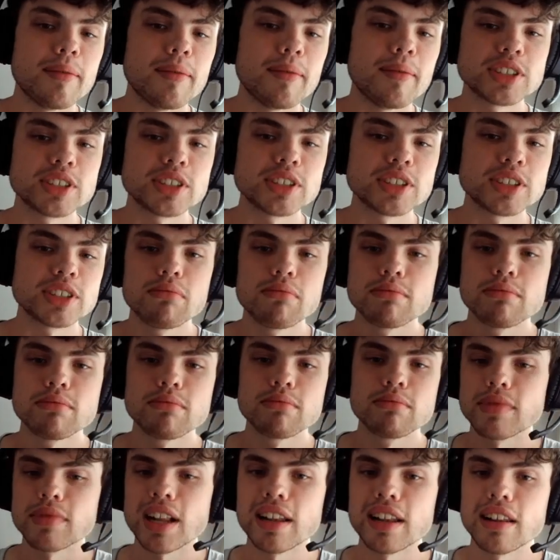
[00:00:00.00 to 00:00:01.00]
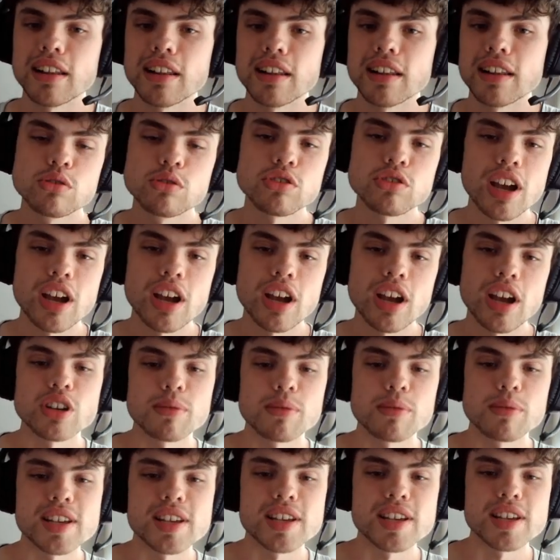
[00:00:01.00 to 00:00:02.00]
So I'll try for
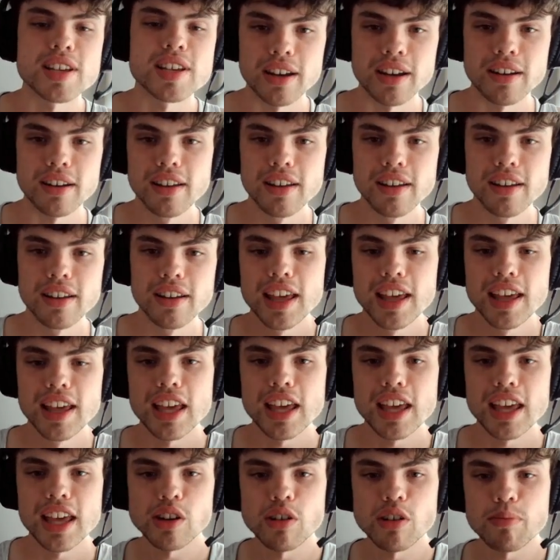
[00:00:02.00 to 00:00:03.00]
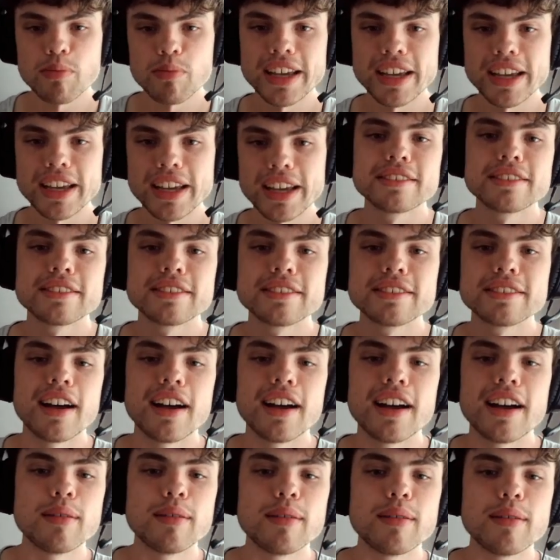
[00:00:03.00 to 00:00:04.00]
top 6, but if I don't make it,
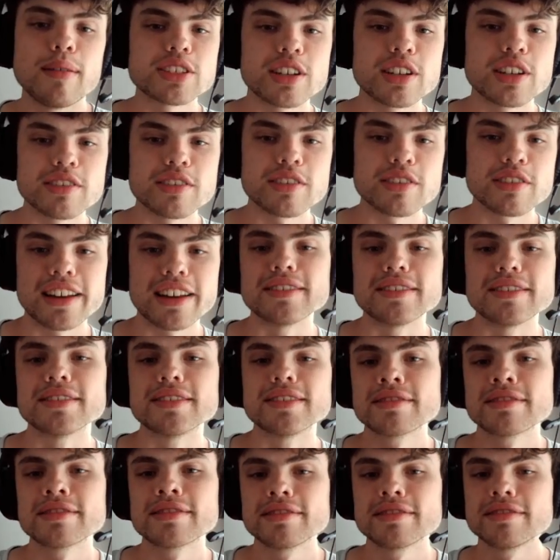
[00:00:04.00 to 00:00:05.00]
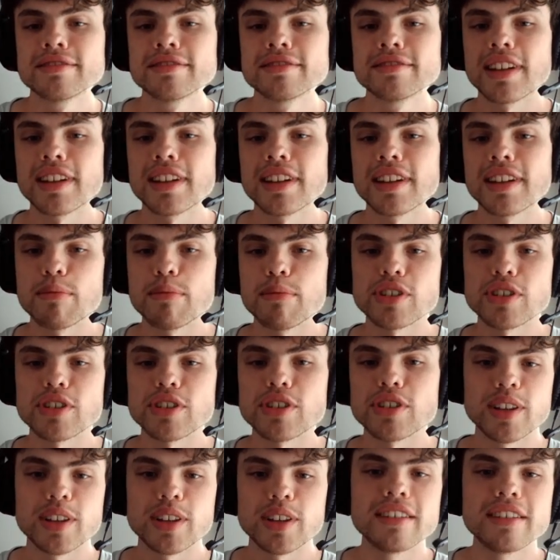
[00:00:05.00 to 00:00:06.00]
just understand I am
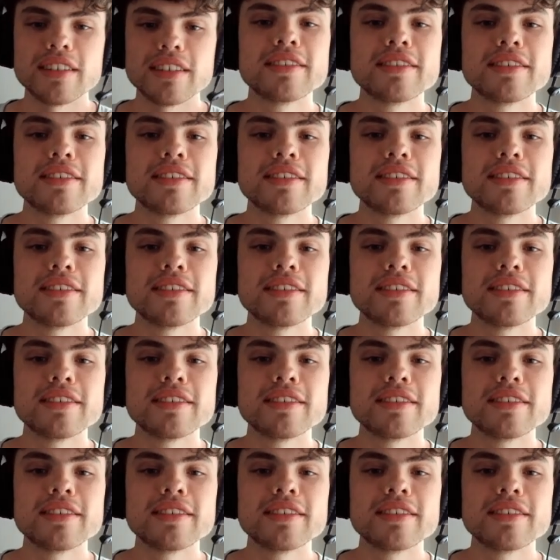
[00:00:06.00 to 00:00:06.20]
traveling.